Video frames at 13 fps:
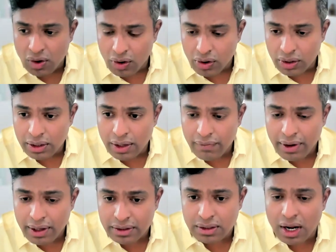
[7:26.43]
all the
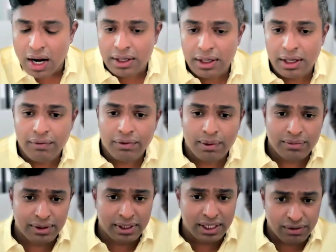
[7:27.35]
way starting from
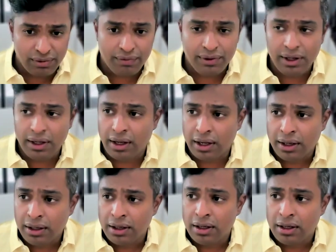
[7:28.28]
650k